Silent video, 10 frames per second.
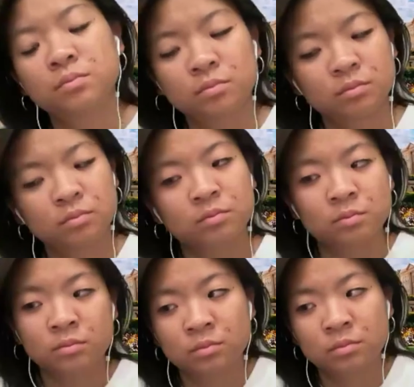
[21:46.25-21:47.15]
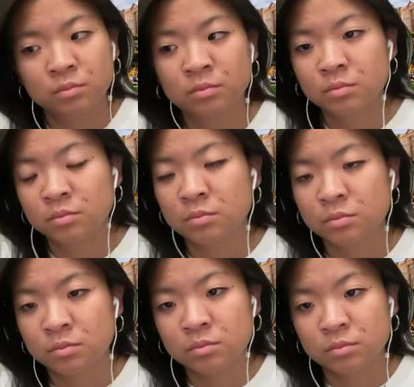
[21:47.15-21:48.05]
that everyone's
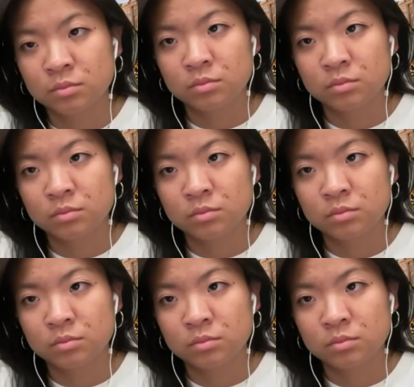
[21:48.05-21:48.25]
always wanting to